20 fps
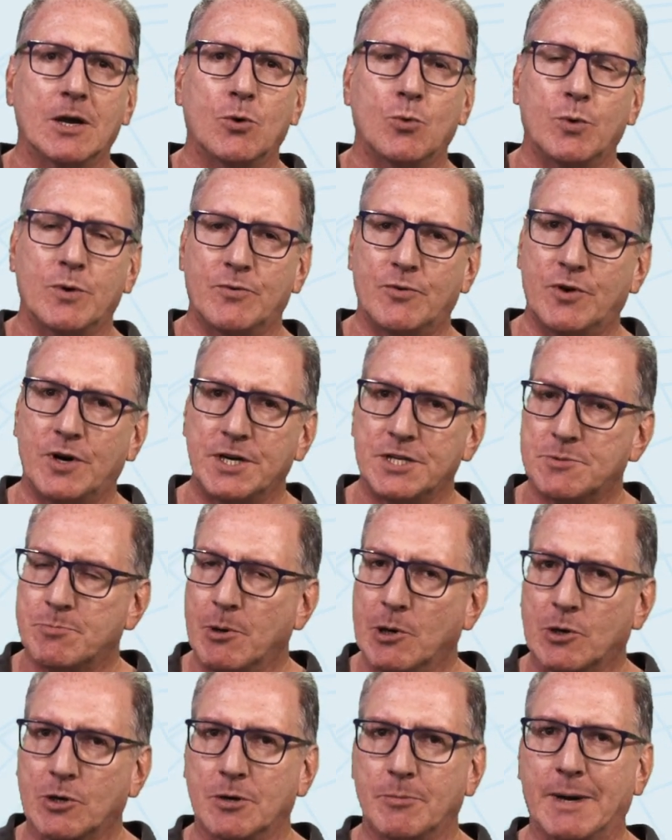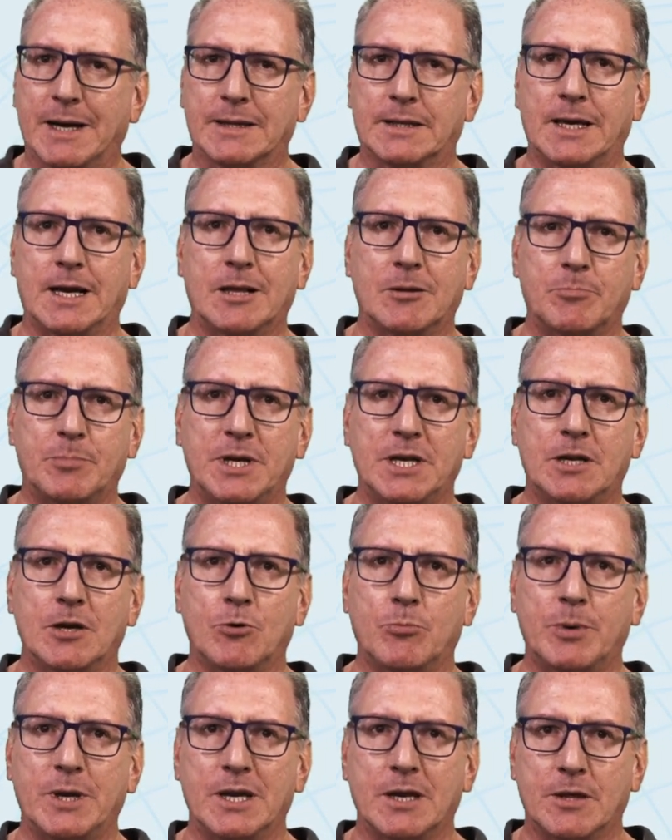we've already spoken about the albedo
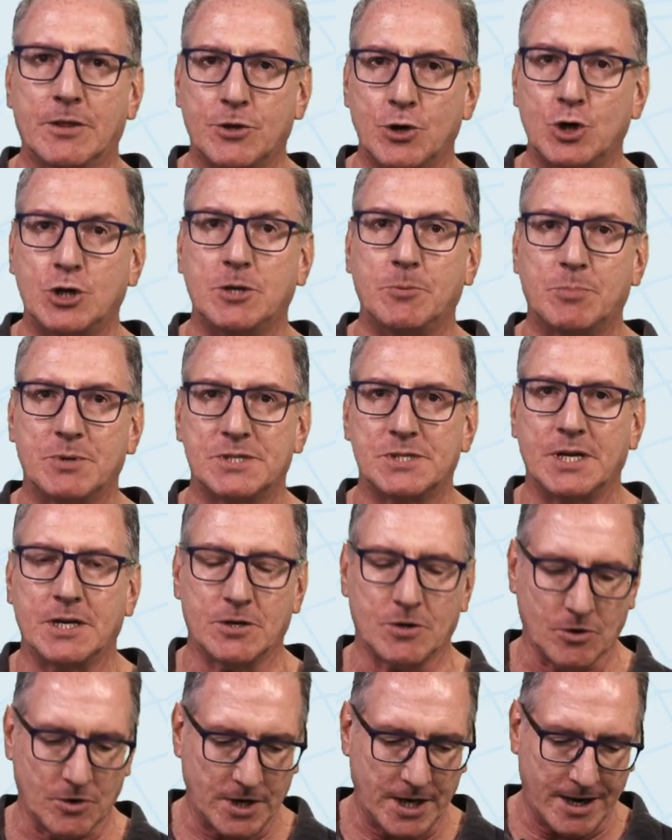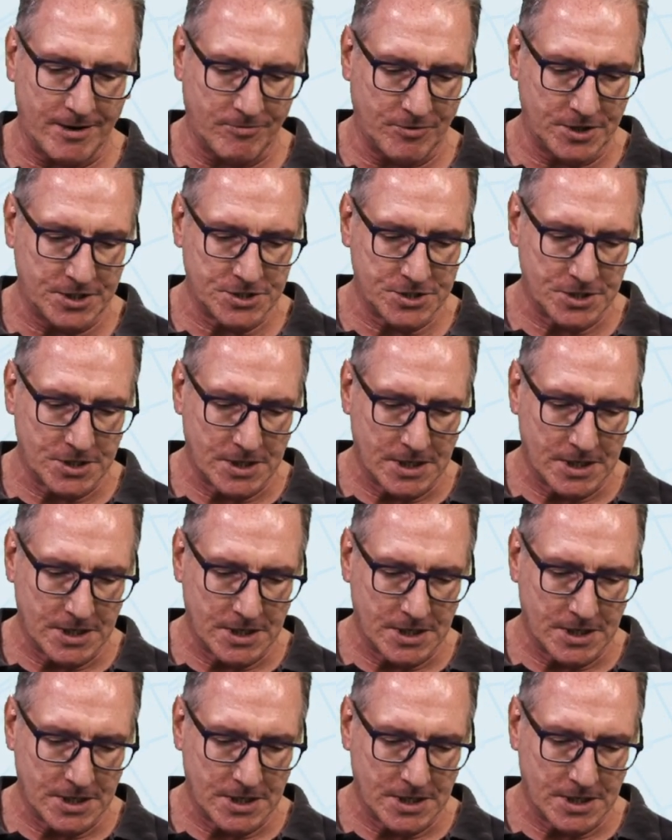being 30% on average.